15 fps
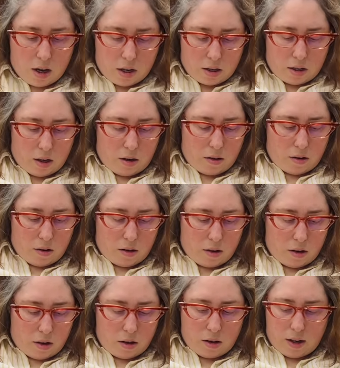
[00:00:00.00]
So
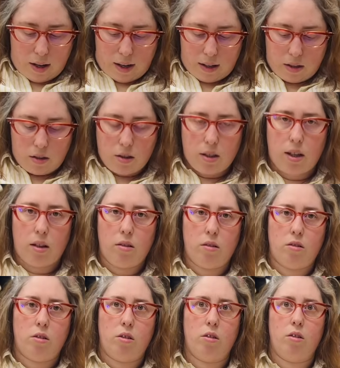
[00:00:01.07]
like, does that look
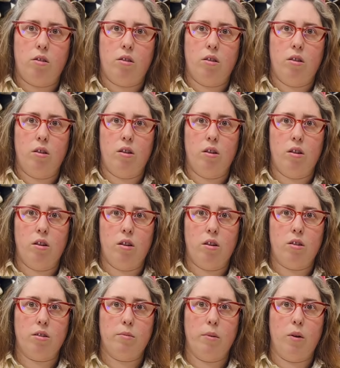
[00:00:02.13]
too
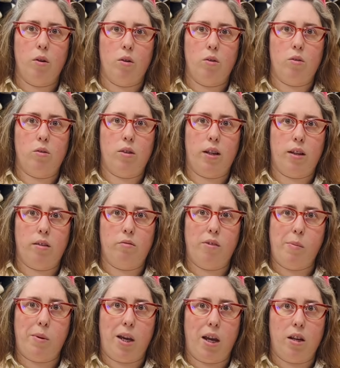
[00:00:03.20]
small? Like the
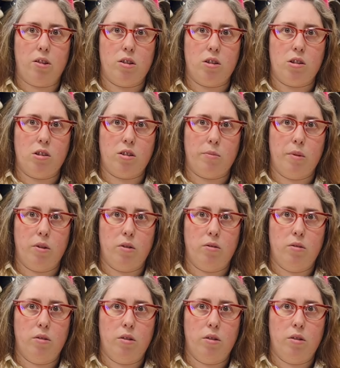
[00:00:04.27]
rib cage is too small?